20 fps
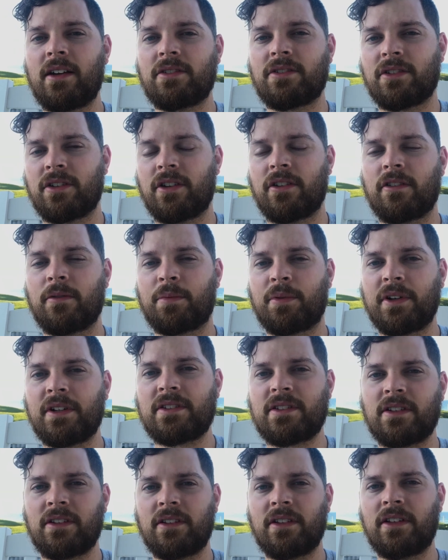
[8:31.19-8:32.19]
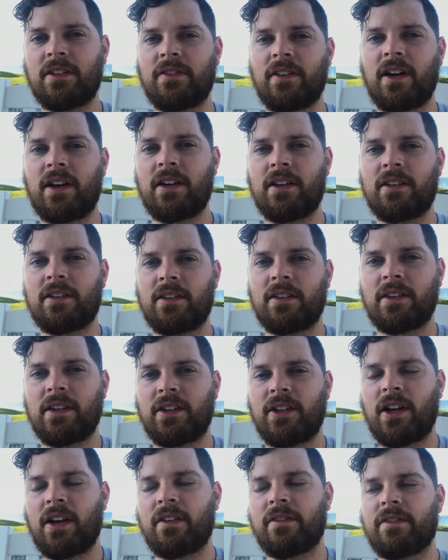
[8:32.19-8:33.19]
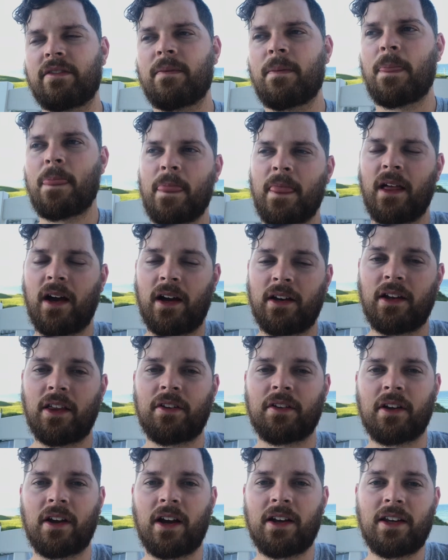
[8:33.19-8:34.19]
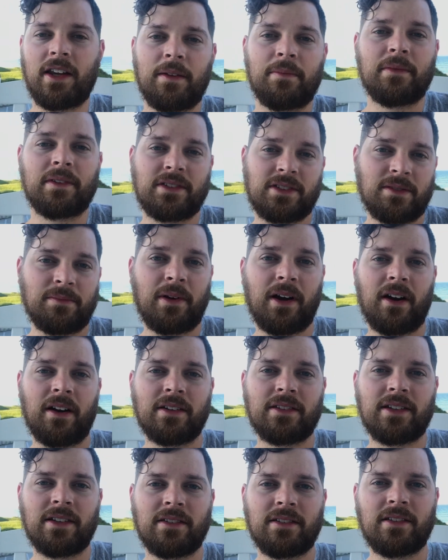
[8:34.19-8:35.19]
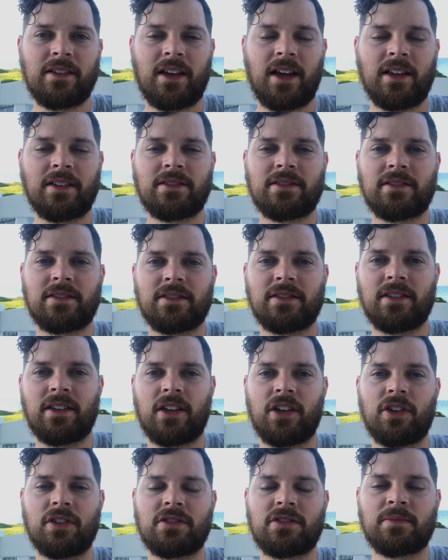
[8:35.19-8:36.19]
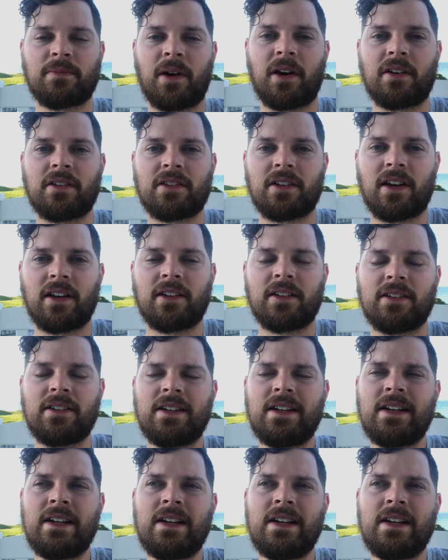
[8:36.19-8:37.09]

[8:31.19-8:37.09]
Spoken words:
So you have the priest and the Levite, and then you have another guy named the Samaritan, hence the Good Samaritan idea.